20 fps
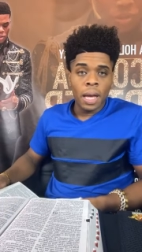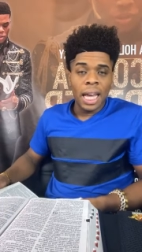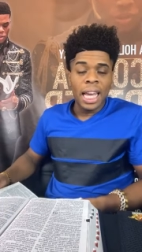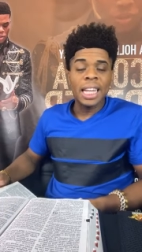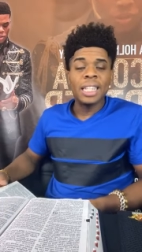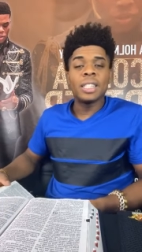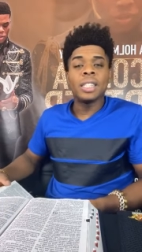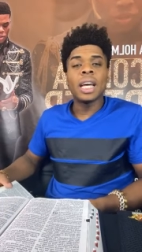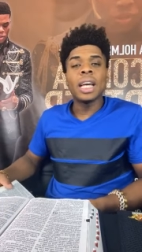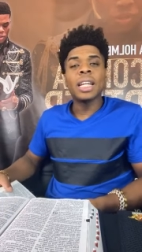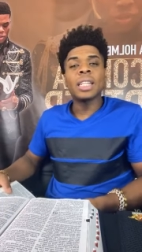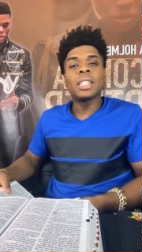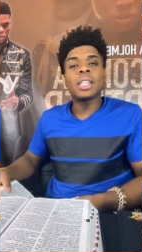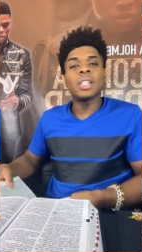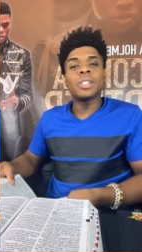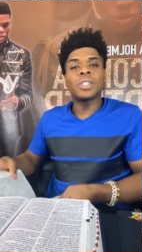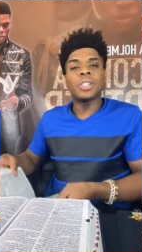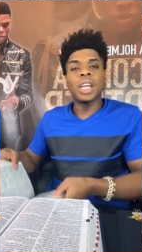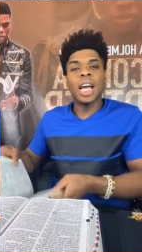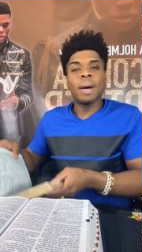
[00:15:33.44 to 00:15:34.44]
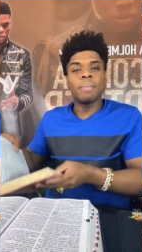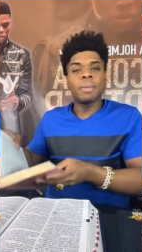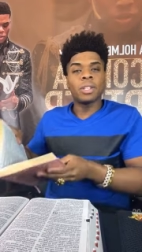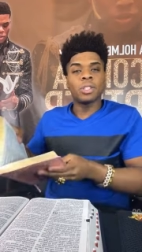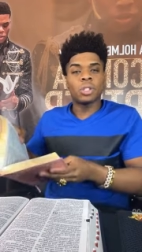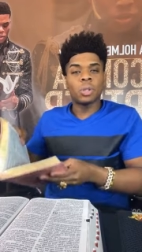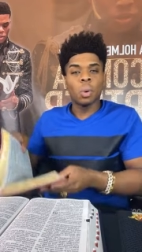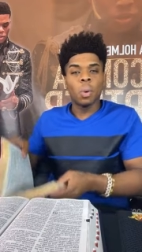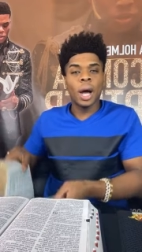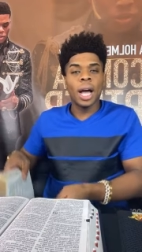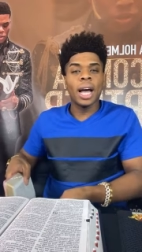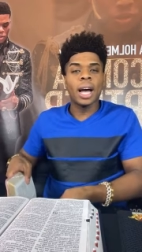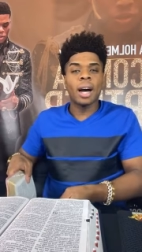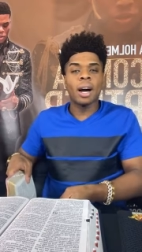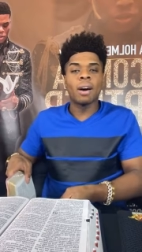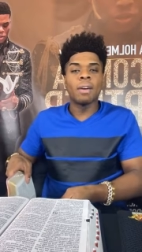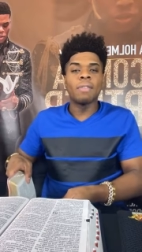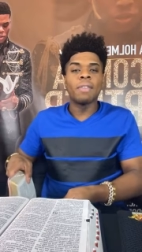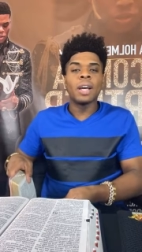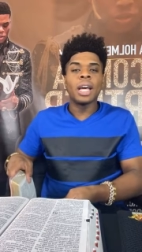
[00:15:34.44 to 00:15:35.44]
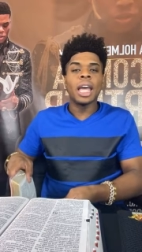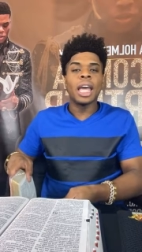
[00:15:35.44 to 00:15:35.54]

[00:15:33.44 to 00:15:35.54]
In Genesis chapter 12,